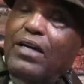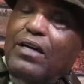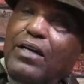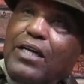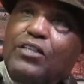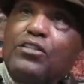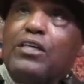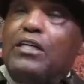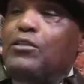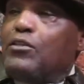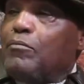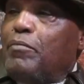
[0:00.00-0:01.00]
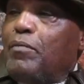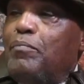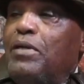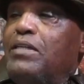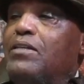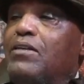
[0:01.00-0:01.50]
legislature, there's a big
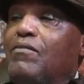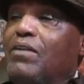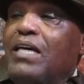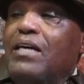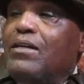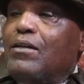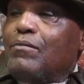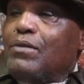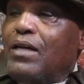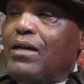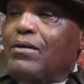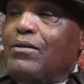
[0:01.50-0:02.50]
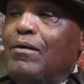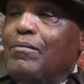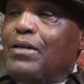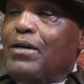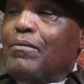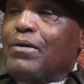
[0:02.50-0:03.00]
picture of Lincoln up
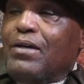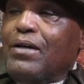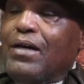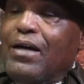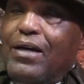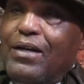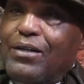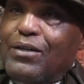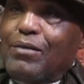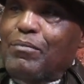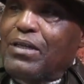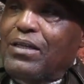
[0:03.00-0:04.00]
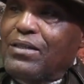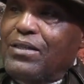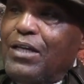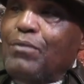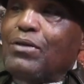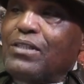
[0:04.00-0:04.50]
there, and because
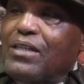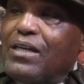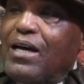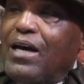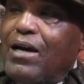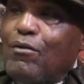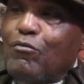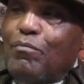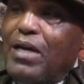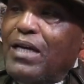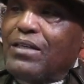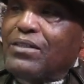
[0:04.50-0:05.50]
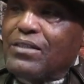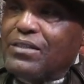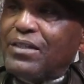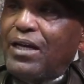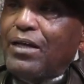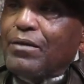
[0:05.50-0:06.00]
he was a guy who made us a
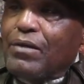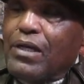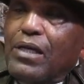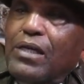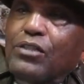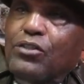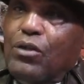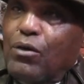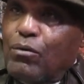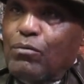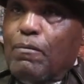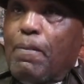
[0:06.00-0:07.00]
state. So